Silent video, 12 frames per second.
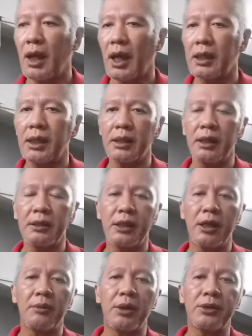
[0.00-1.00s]
I had an
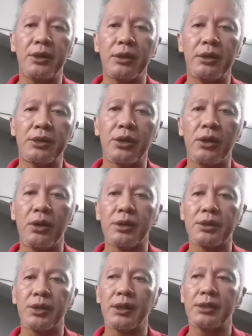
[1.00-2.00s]
idea about the
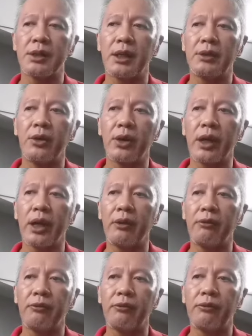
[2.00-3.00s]
controls. So I said,
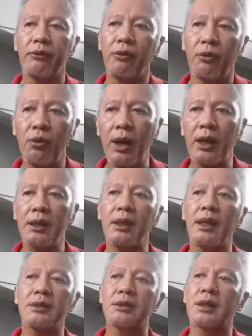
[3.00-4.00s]
okay,
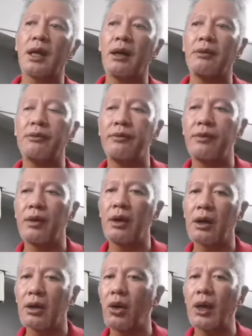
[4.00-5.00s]
one, let's have
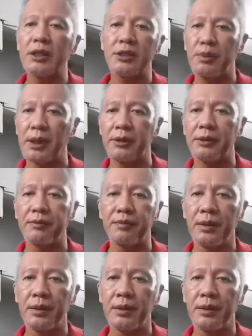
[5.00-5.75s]
coil split.